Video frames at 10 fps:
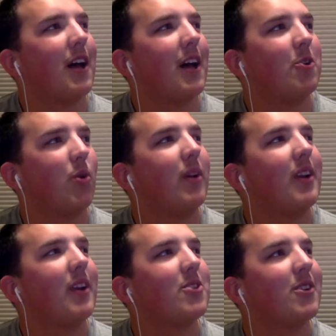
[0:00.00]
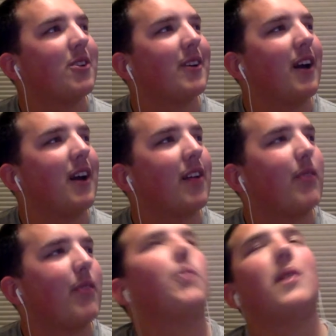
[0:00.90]
an editorial, and it took
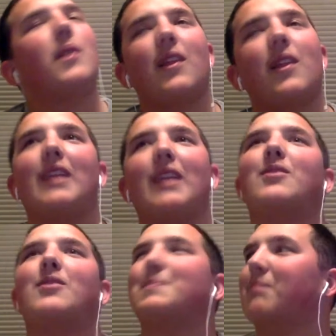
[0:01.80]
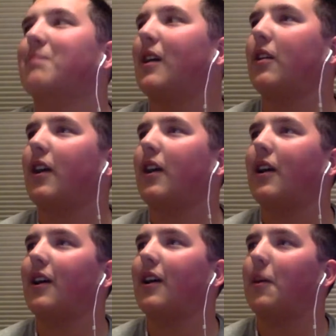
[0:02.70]
us, me and the
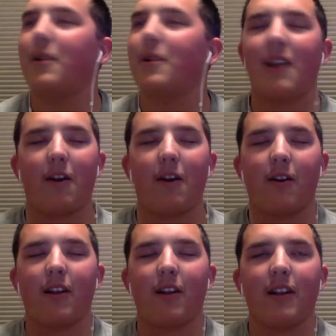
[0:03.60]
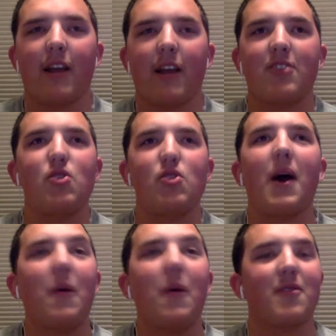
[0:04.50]
online opinion editor, like
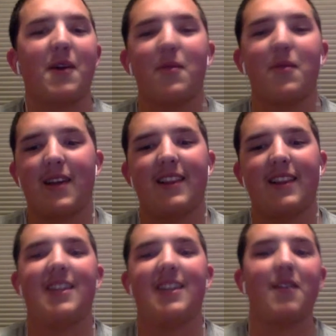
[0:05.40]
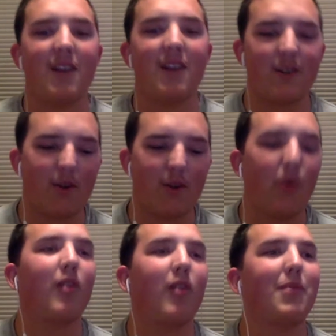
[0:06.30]
2 hours to come up with a headline that not
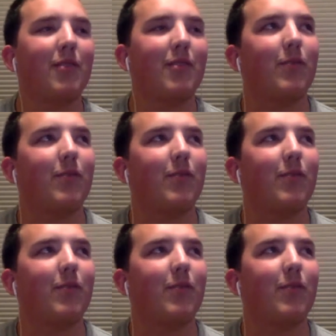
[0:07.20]
only worked